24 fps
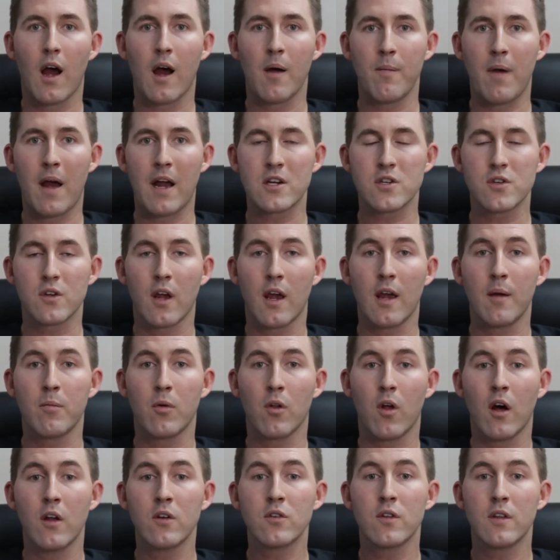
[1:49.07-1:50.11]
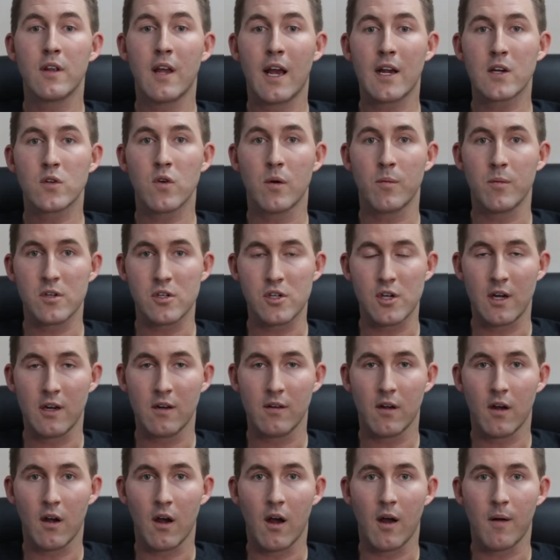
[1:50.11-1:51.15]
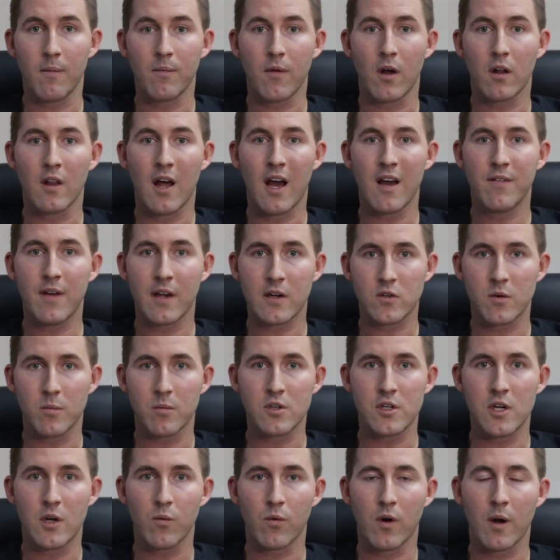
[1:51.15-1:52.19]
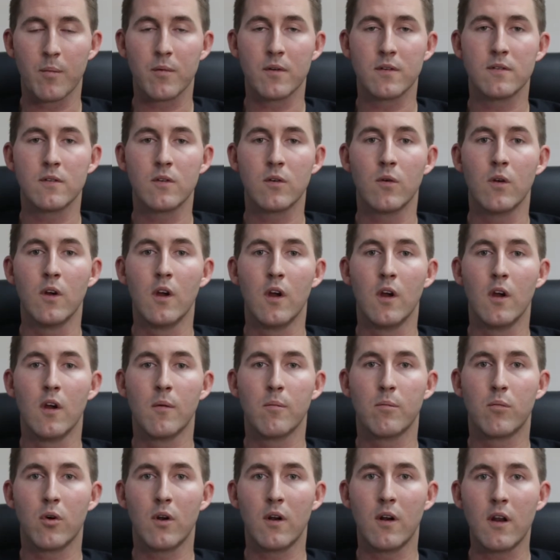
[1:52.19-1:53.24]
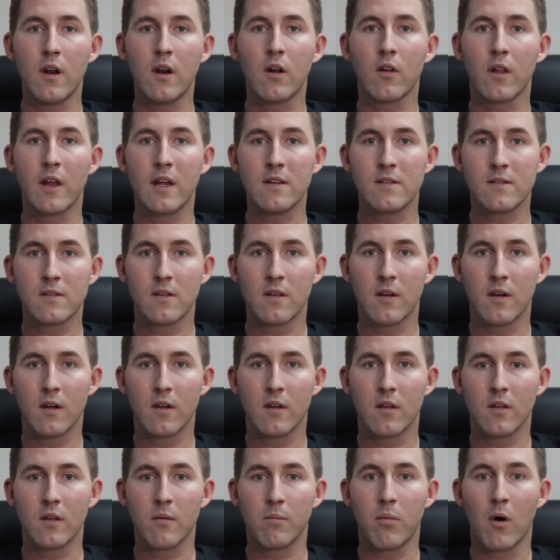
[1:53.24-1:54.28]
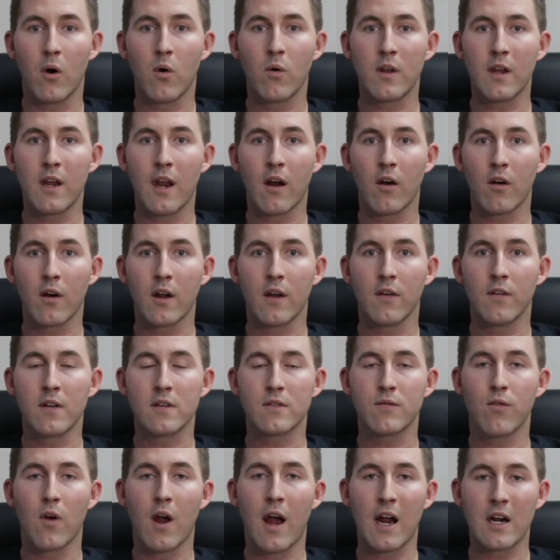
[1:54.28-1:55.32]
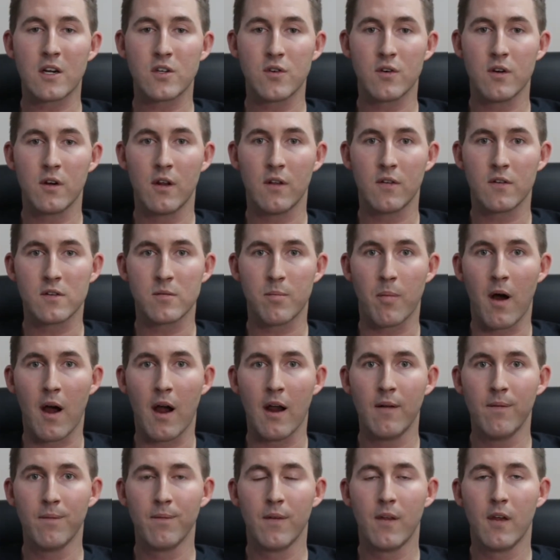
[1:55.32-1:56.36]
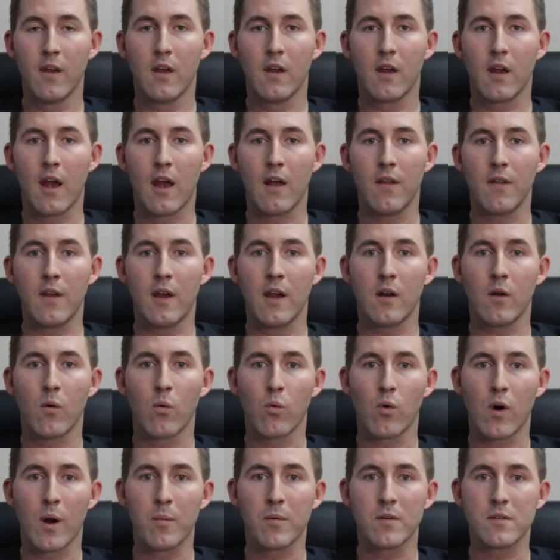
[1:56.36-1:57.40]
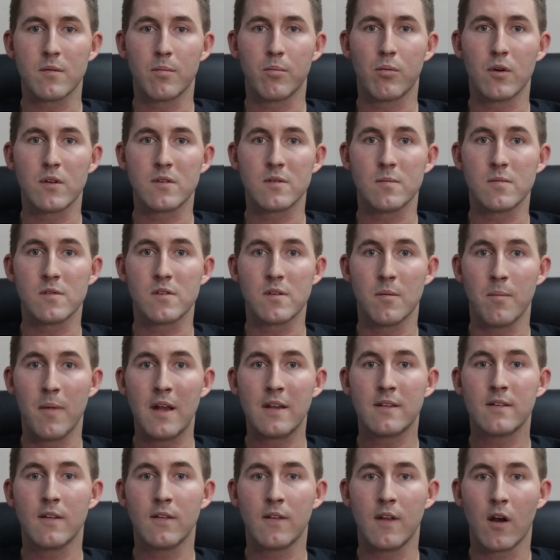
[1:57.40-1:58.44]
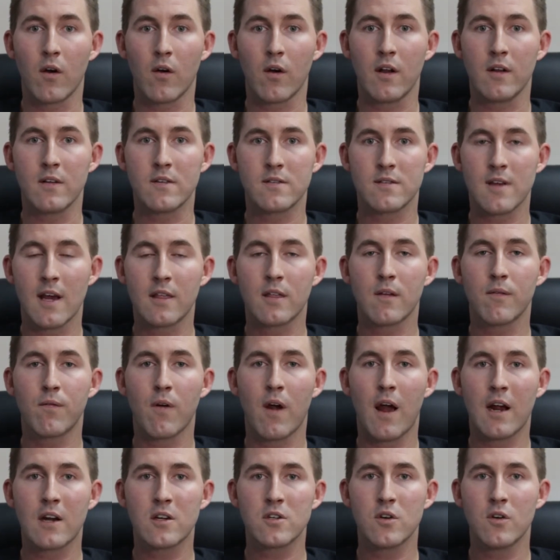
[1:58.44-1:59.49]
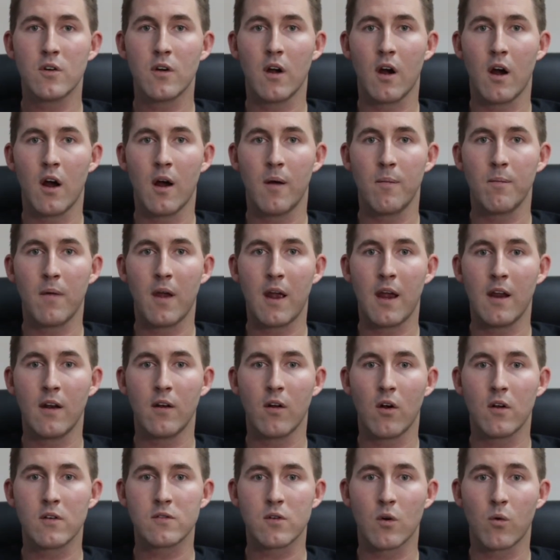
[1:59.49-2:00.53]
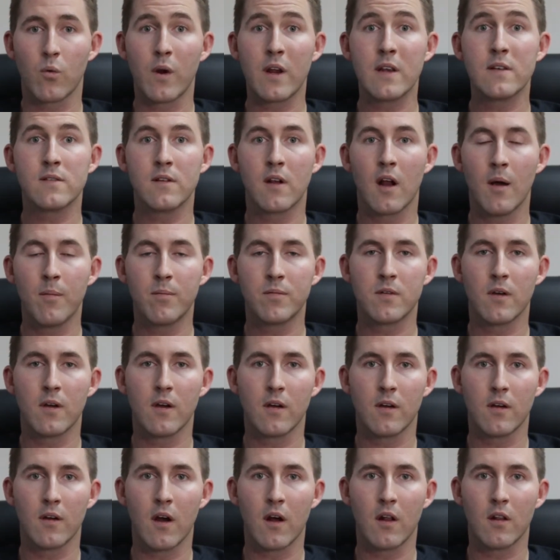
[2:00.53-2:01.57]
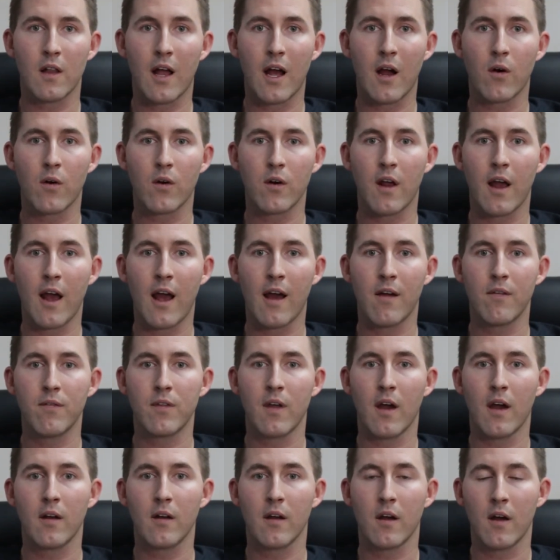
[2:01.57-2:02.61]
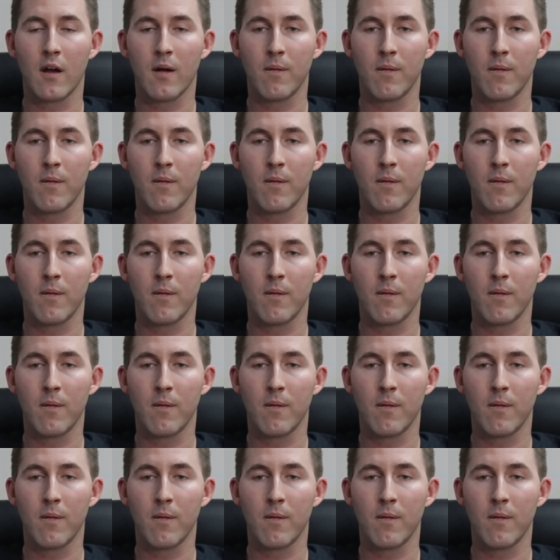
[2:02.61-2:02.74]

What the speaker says: I'm actually able, under the X-ray machine, a live X-ray machine, we're able to put a needle into the bony area that's fractured in the spine, and then we're able to put some cement in there and set the fracture, and also raise it up to allow her to have that